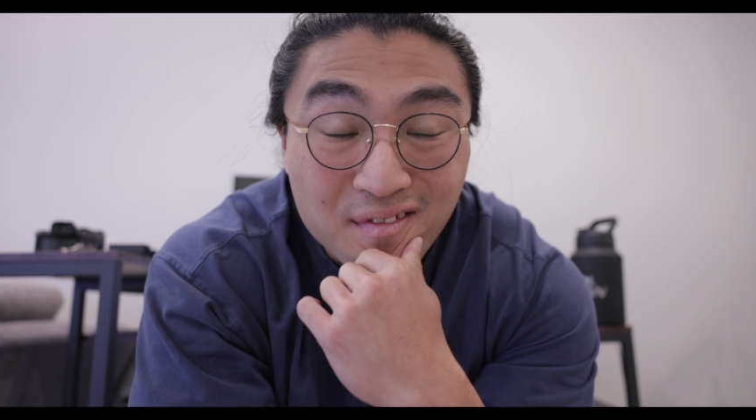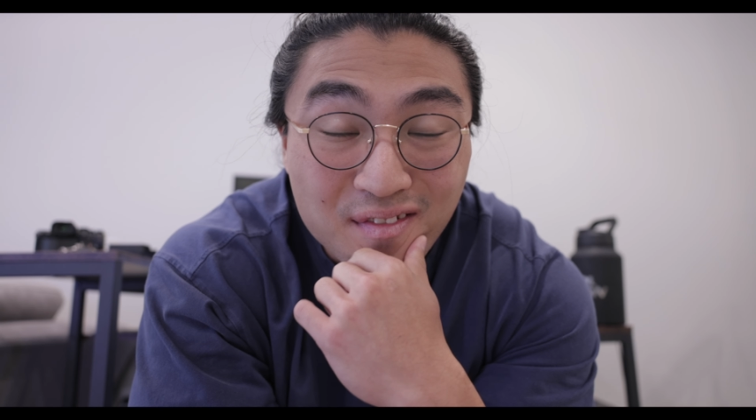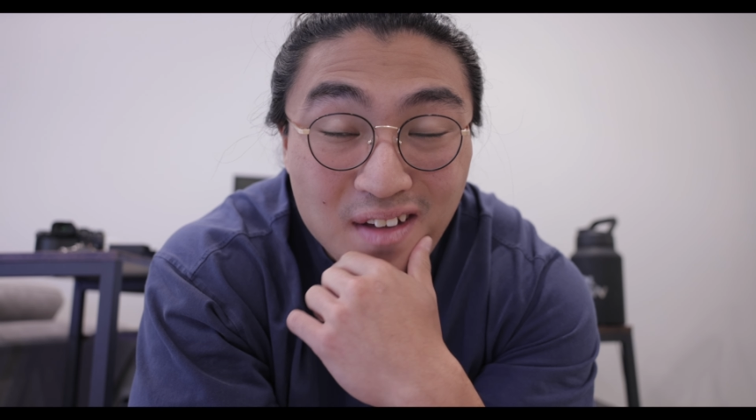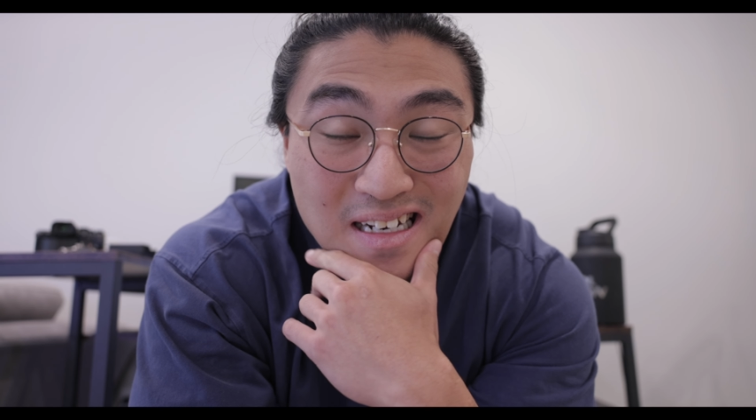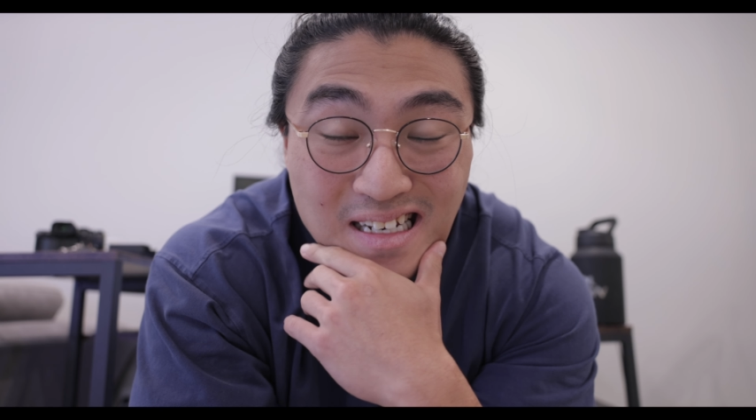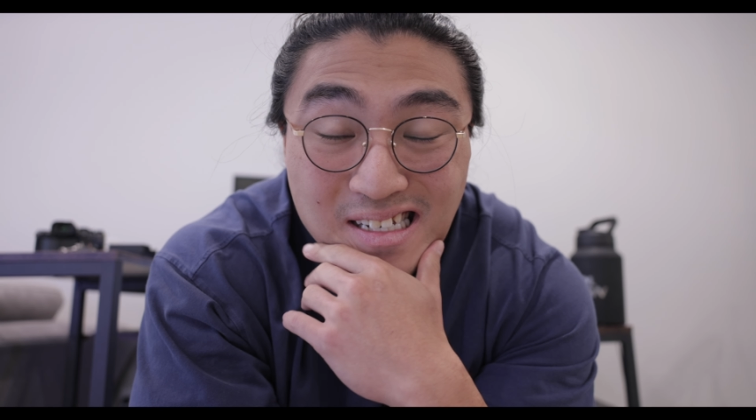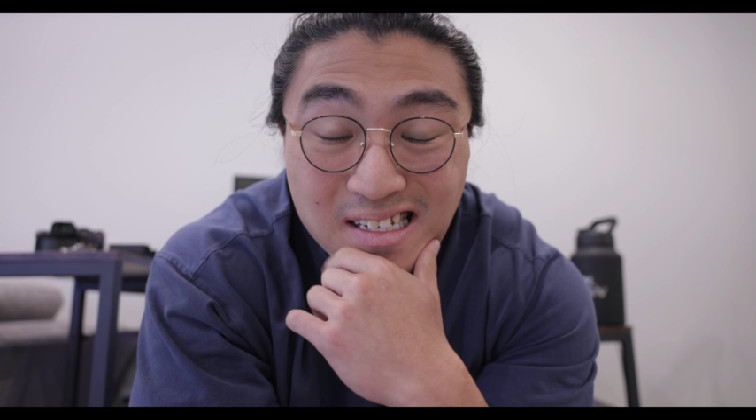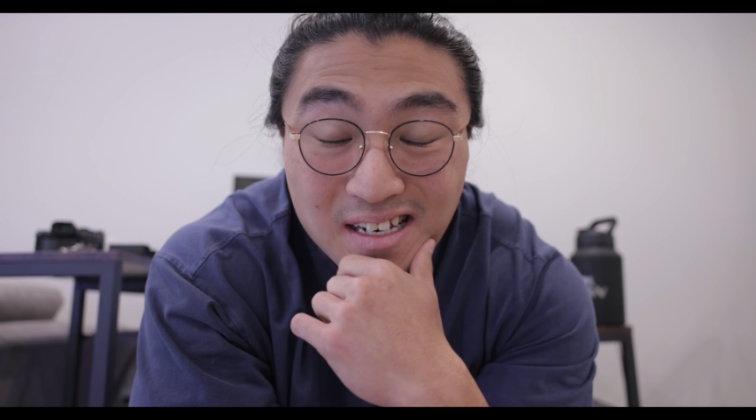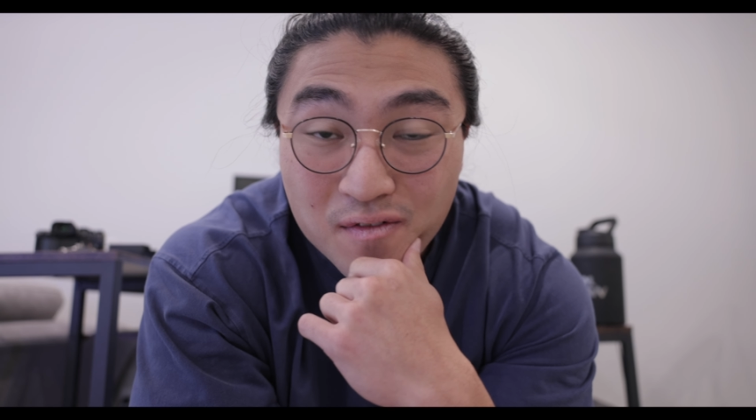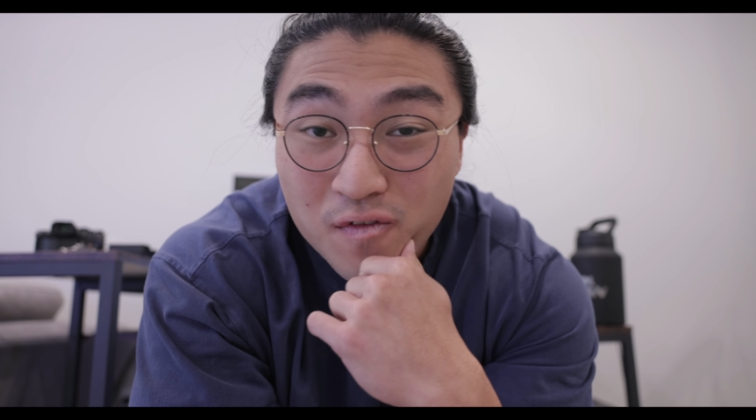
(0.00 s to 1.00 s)

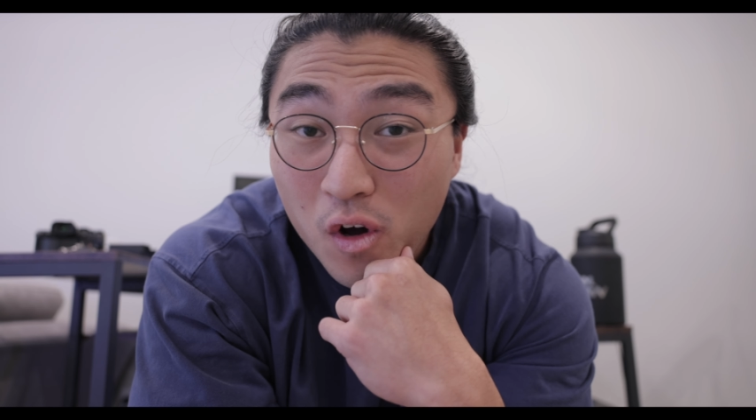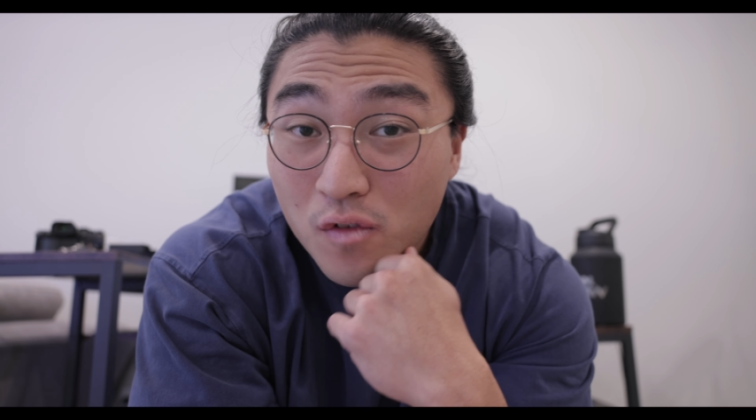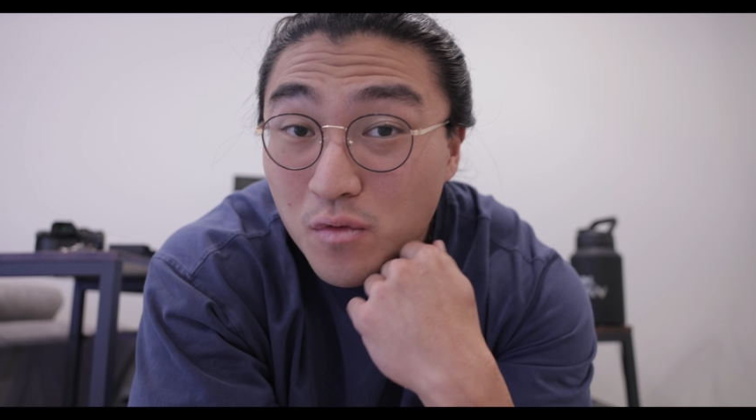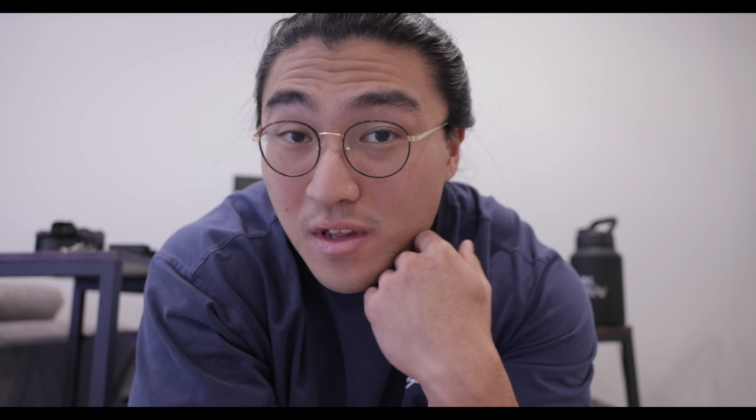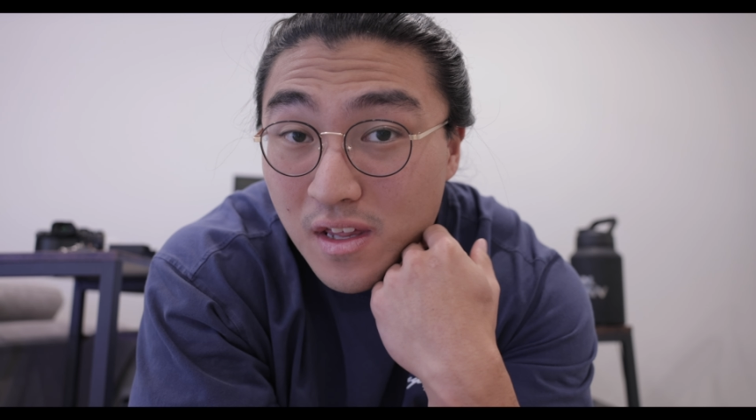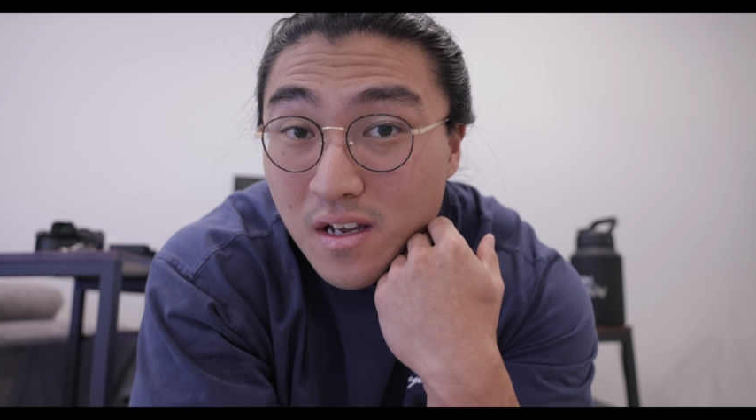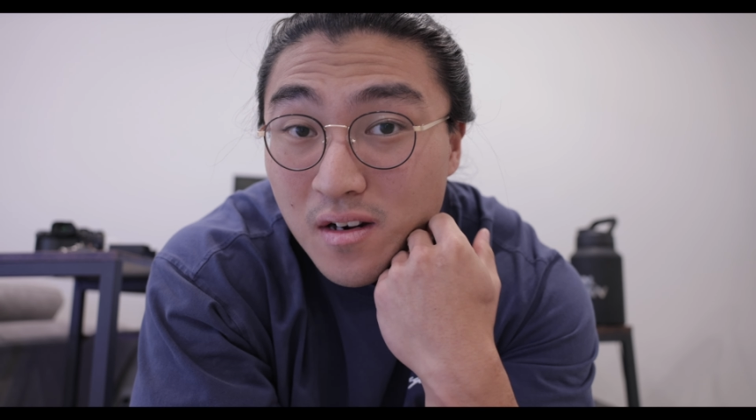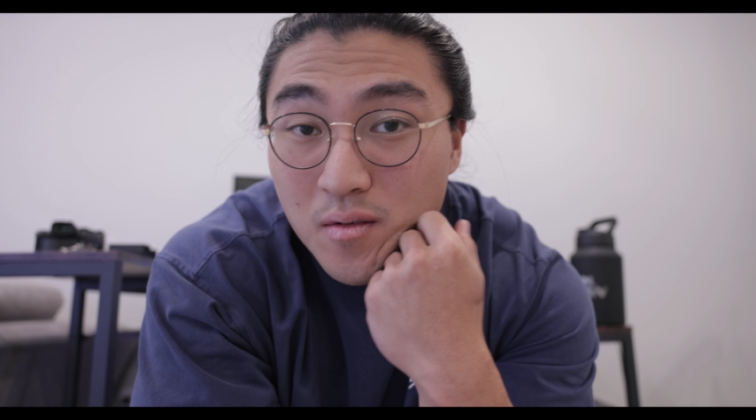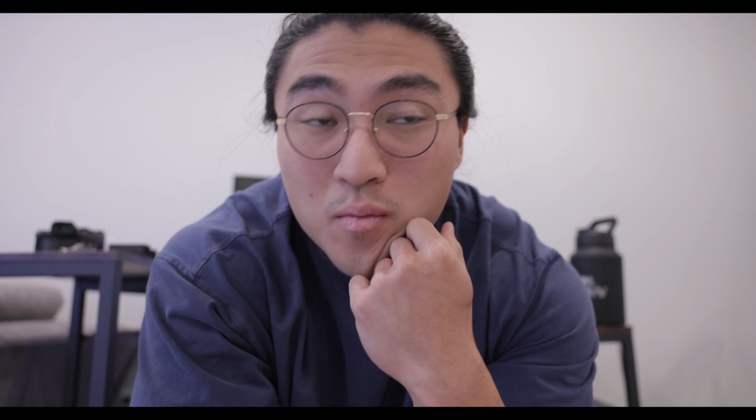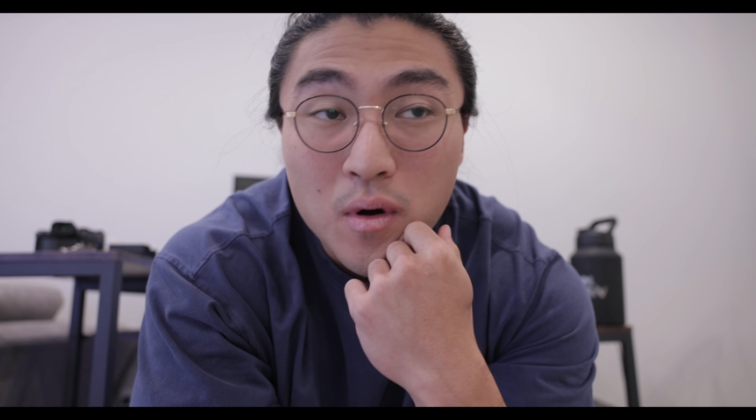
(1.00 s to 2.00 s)
fitness involved with it,